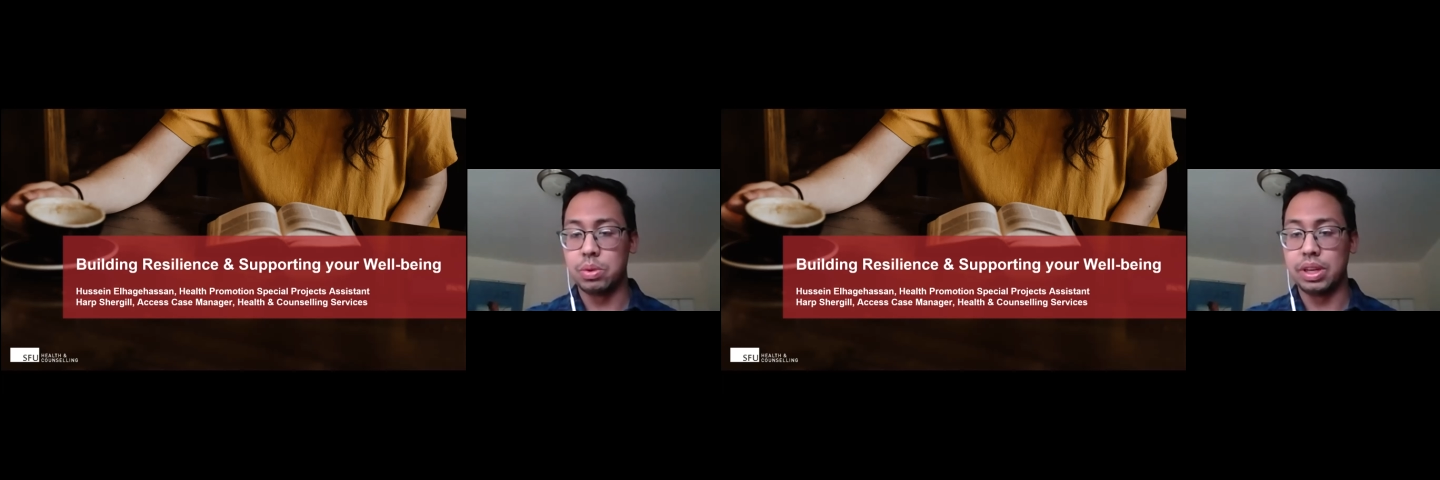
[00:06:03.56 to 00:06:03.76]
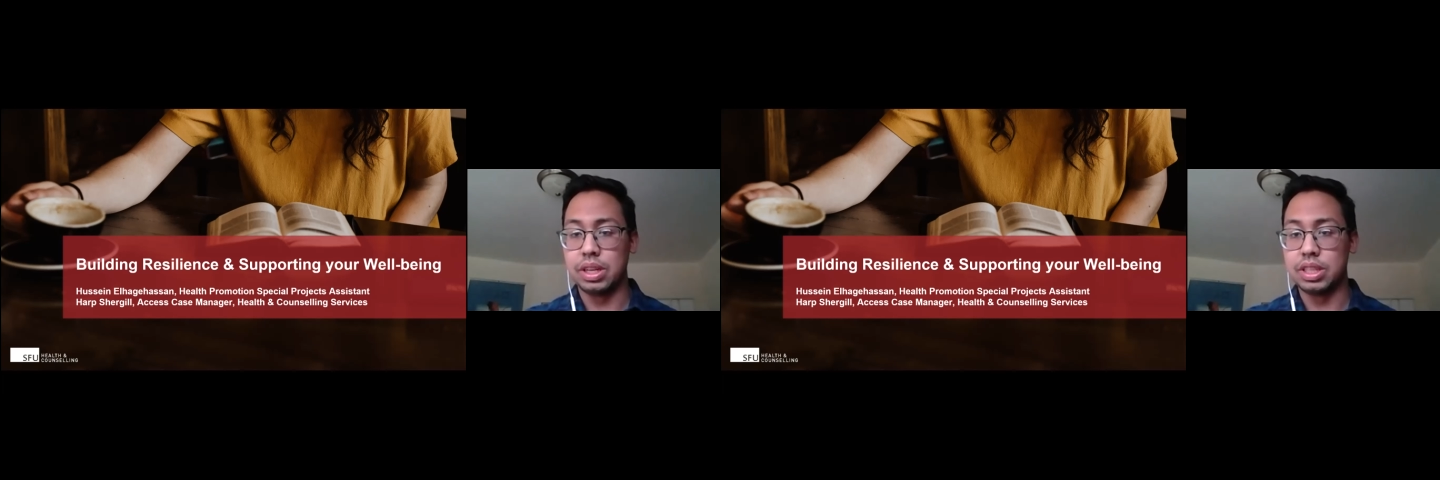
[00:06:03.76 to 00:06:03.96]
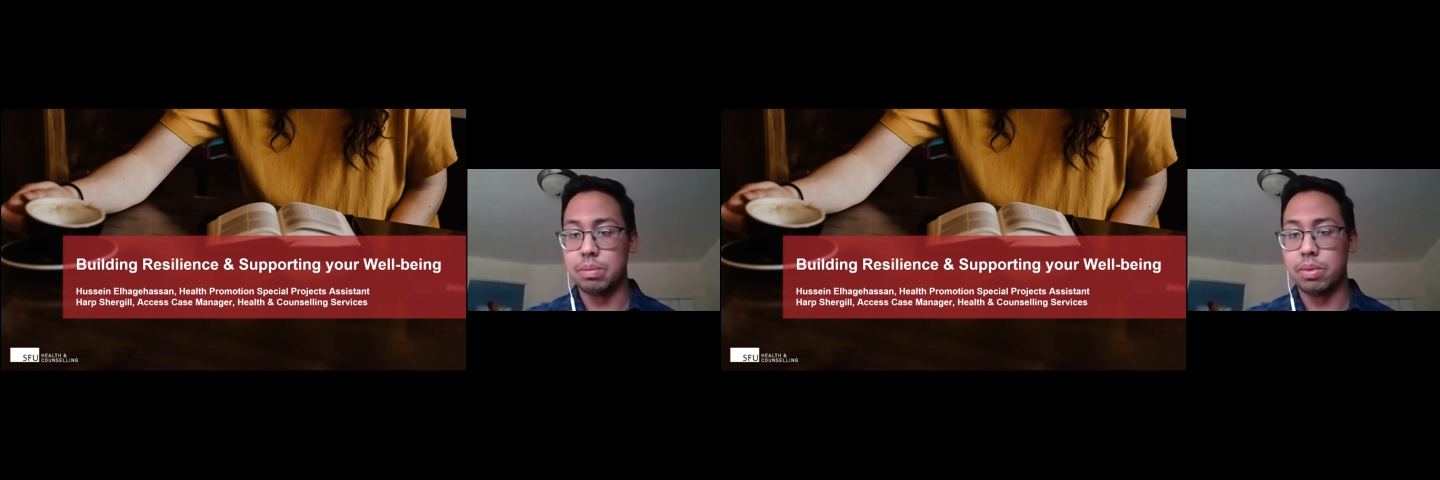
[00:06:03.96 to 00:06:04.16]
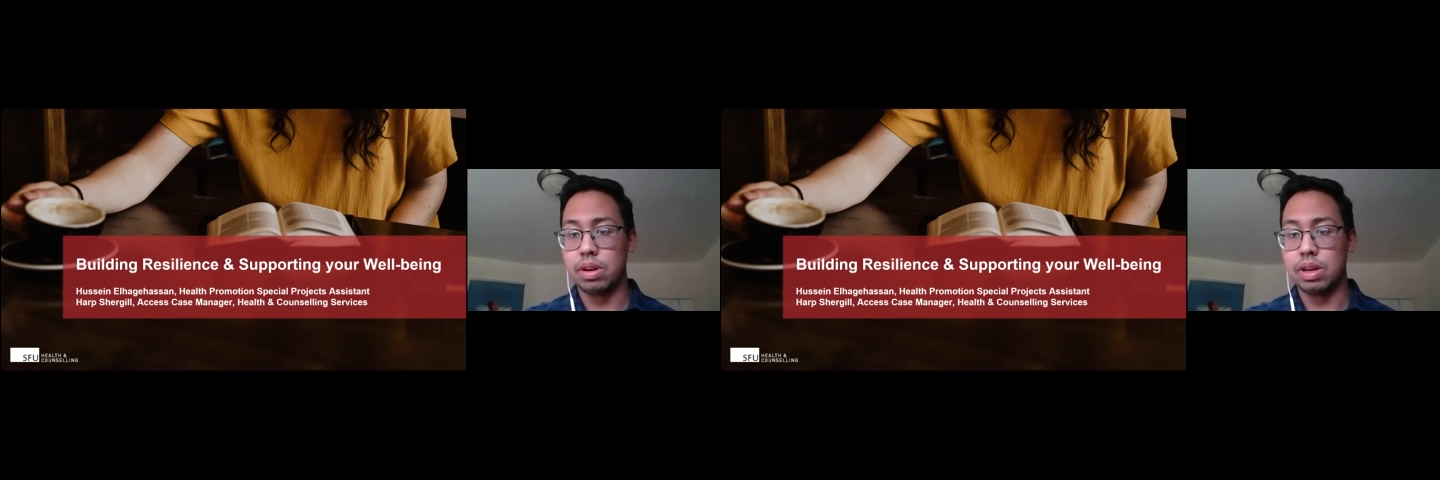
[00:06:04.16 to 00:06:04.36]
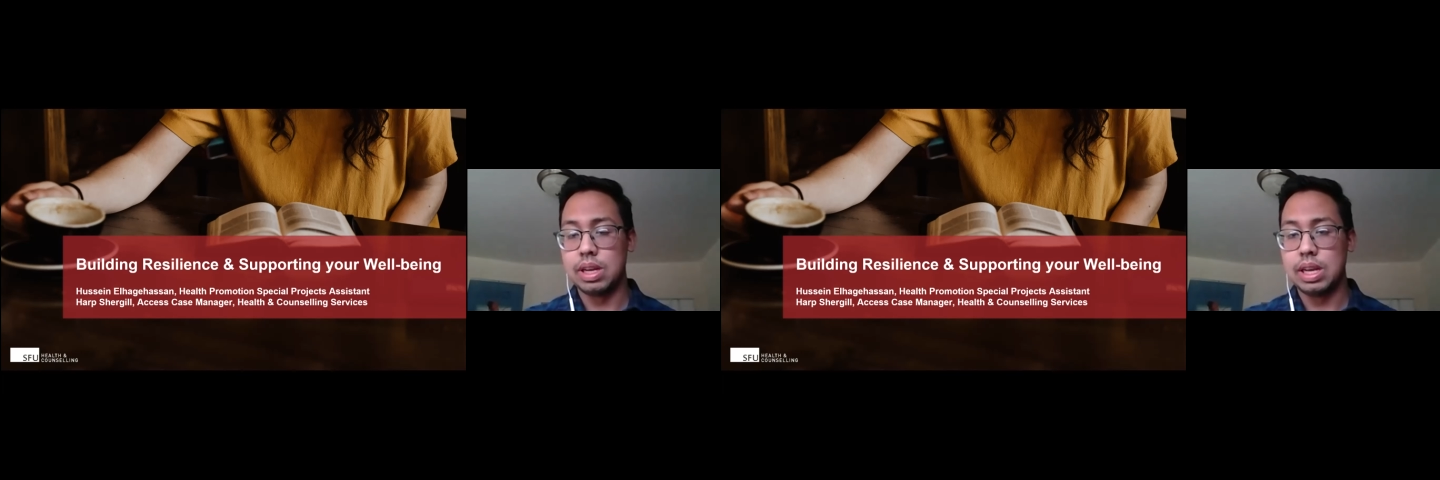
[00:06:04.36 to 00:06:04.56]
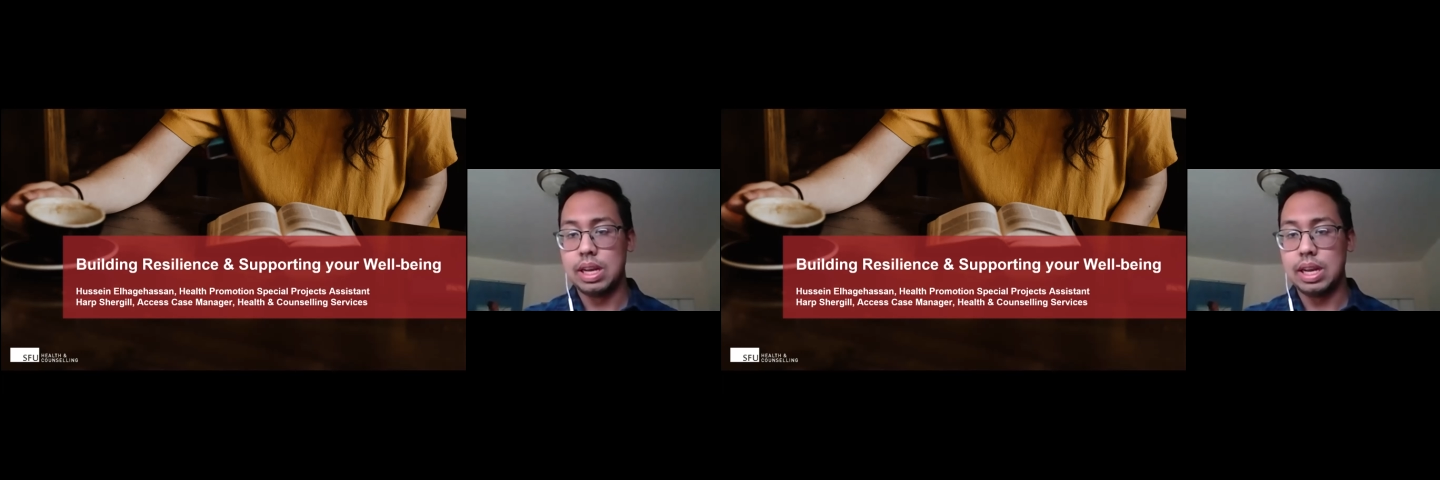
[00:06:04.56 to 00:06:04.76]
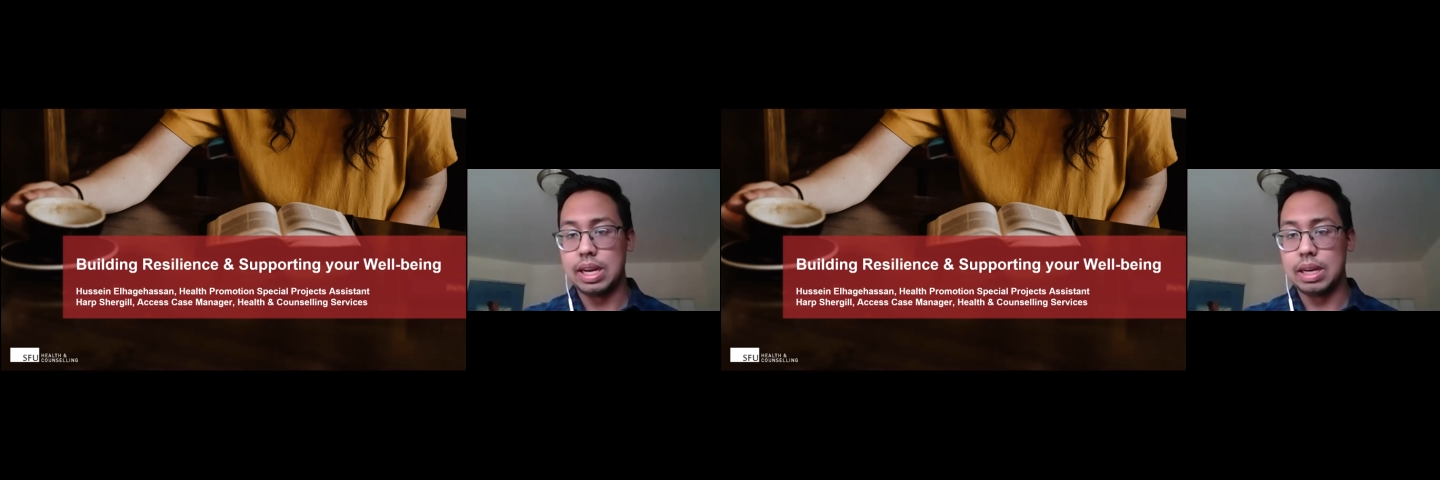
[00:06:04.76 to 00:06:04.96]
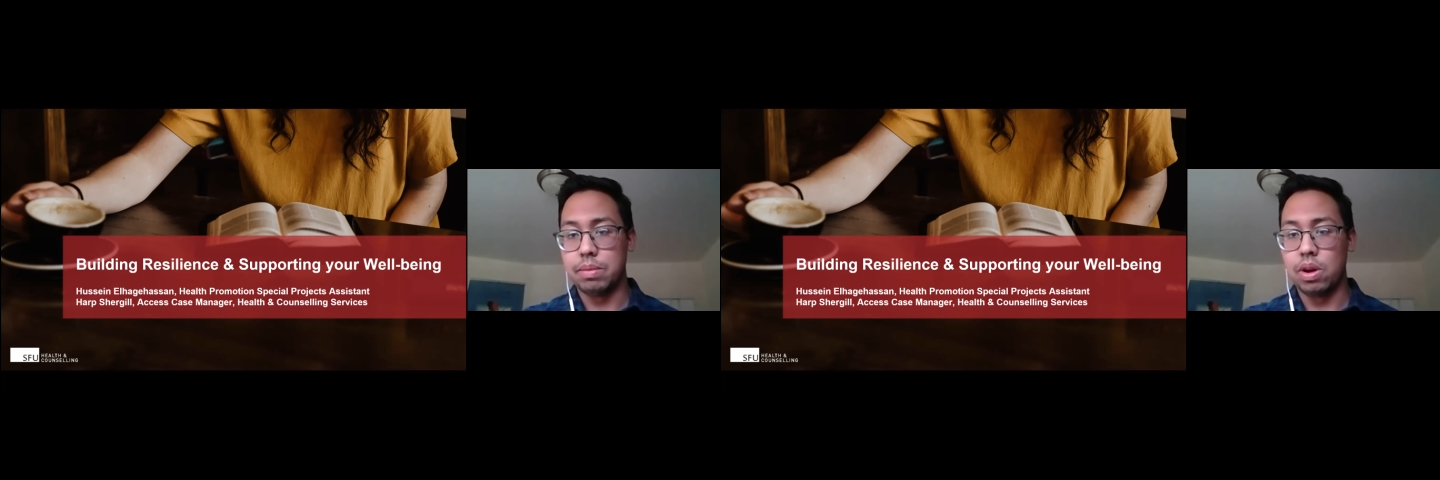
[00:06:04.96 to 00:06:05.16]
we can support
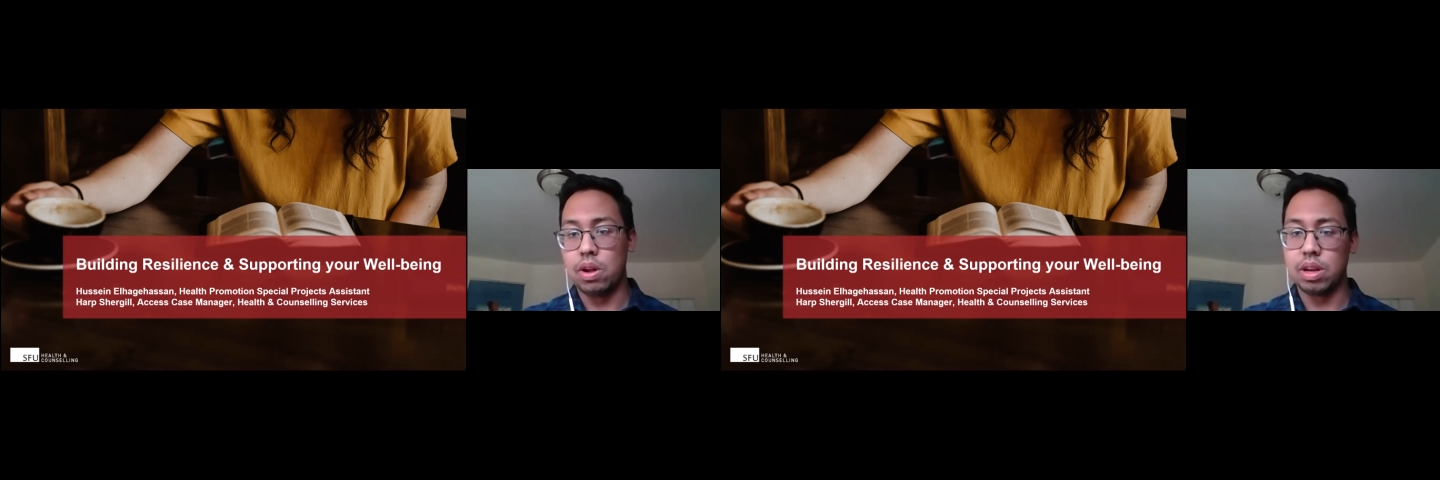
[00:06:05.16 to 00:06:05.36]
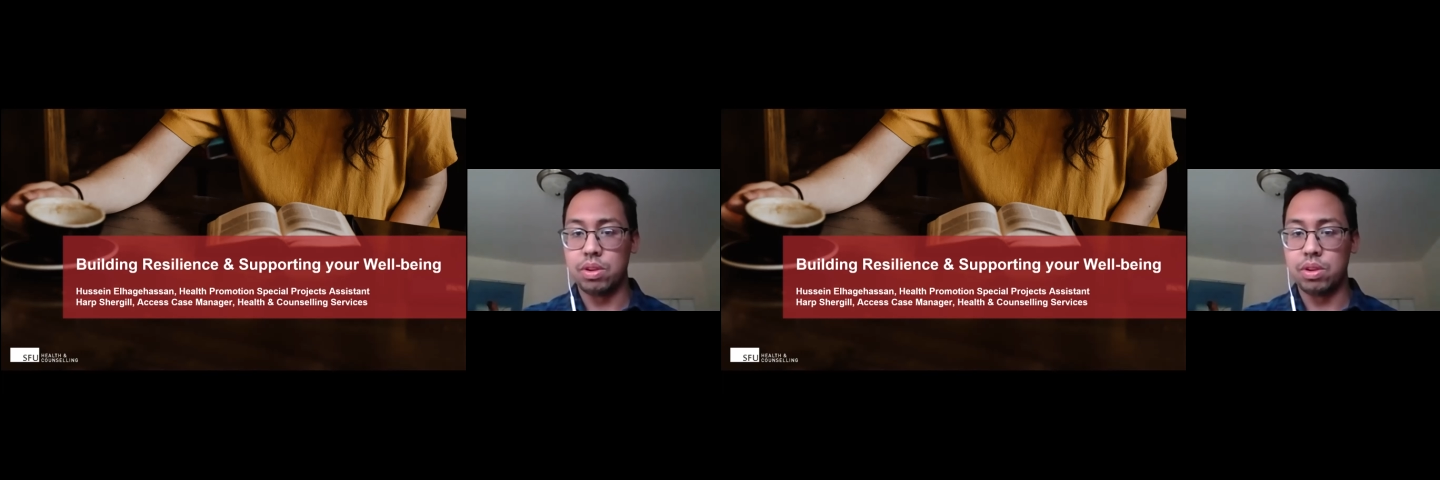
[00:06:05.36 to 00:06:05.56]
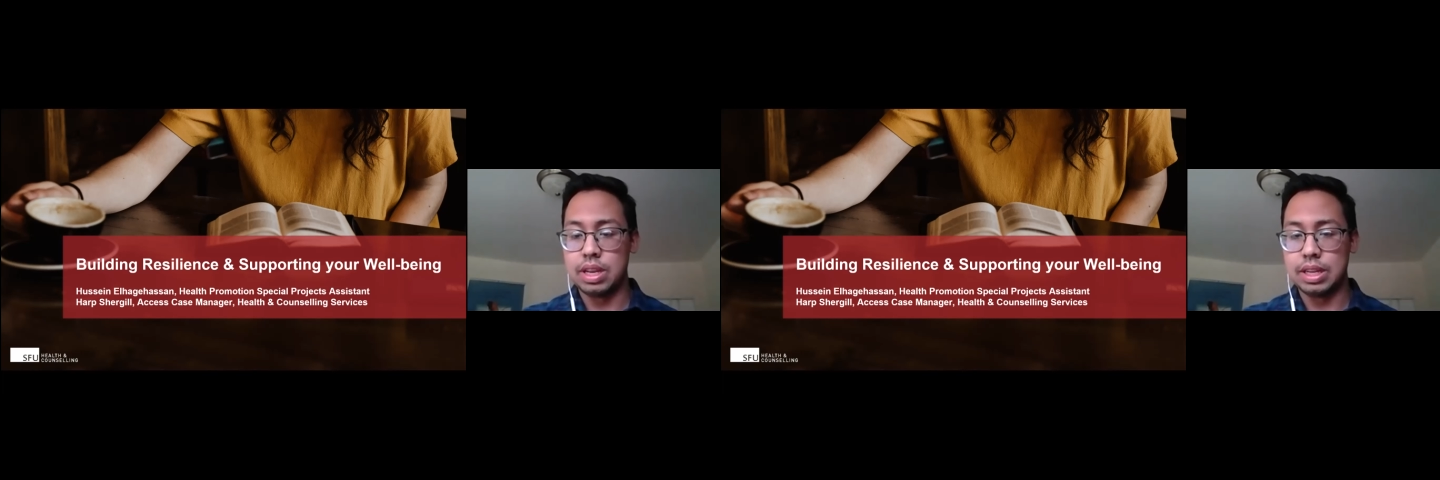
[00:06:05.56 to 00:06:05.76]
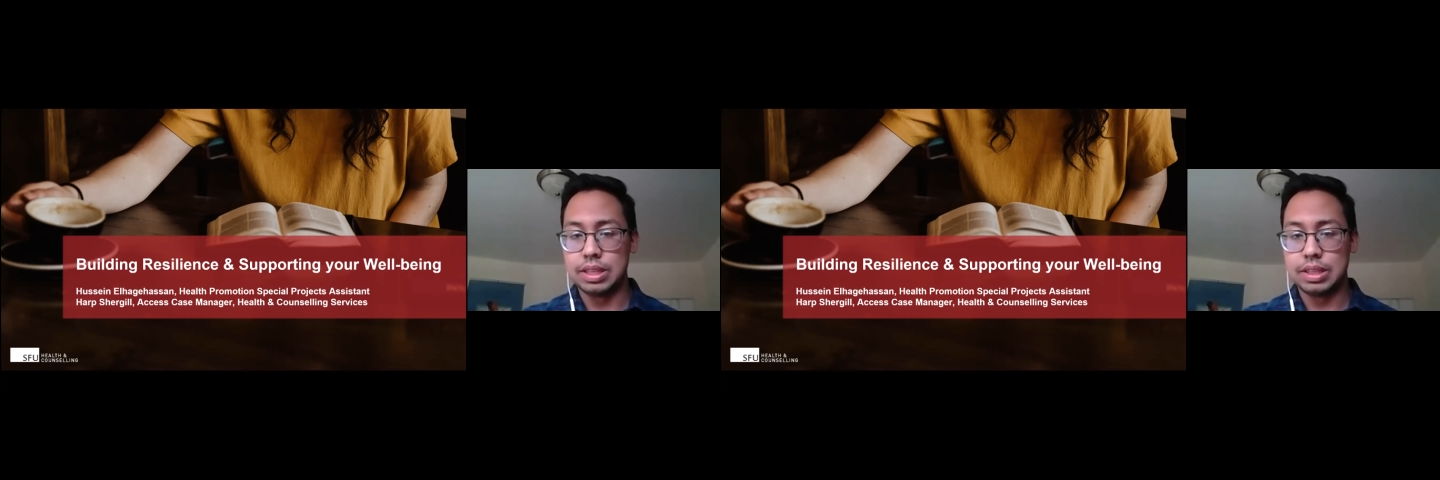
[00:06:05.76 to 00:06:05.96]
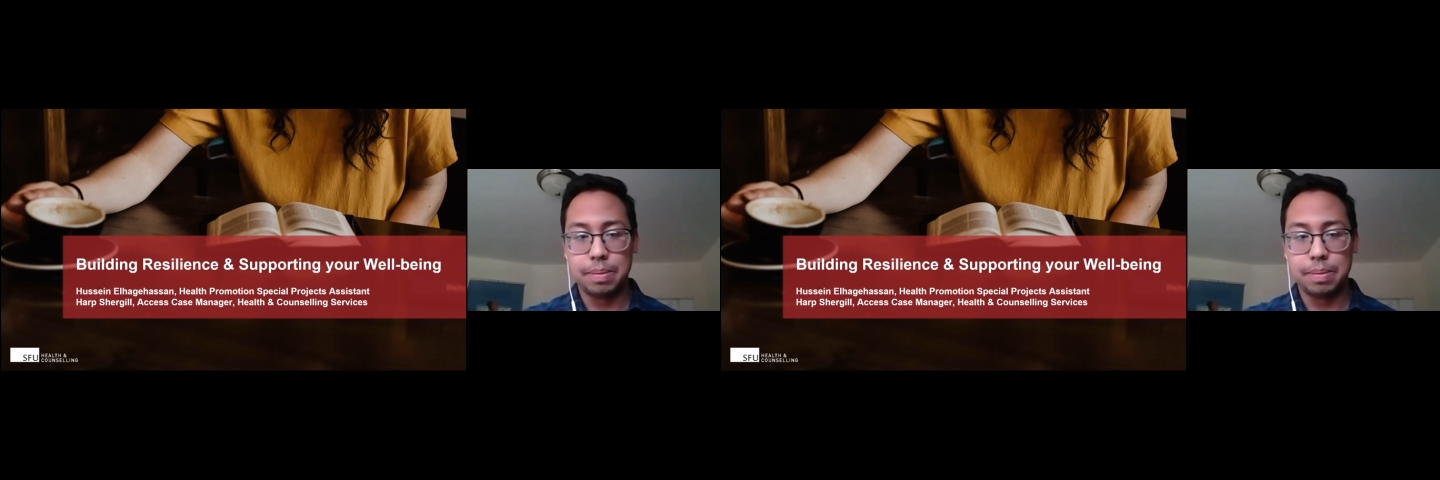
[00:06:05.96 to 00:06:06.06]
all communities.